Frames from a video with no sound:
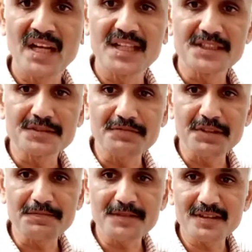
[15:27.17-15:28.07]

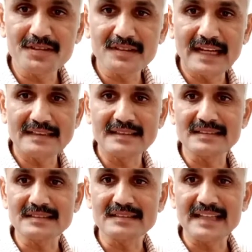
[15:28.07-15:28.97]
Swifter than the
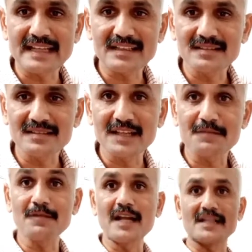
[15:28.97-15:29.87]
snake
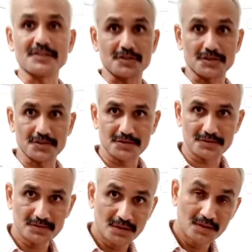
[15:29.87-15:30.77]
that
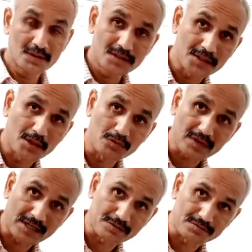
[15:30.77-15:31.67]
flies. Now
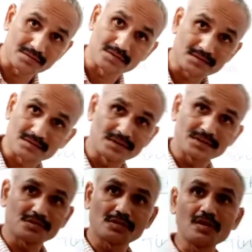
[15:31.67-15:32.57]
try. This
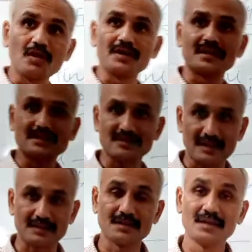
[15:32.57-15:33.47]
is not an ordinary snake.
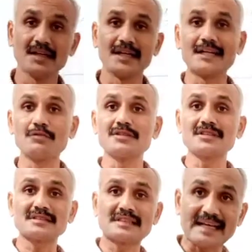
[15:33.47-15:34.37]
It was a
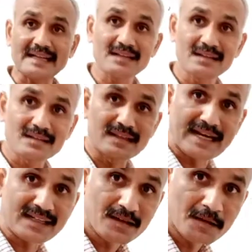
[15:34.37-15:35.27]
snake
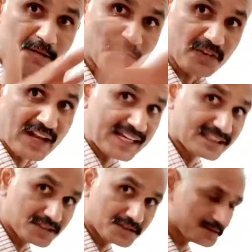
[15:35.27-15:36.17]
that
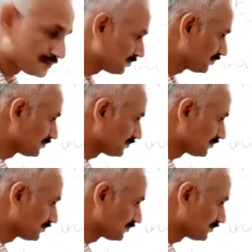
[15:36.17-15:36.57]
flies.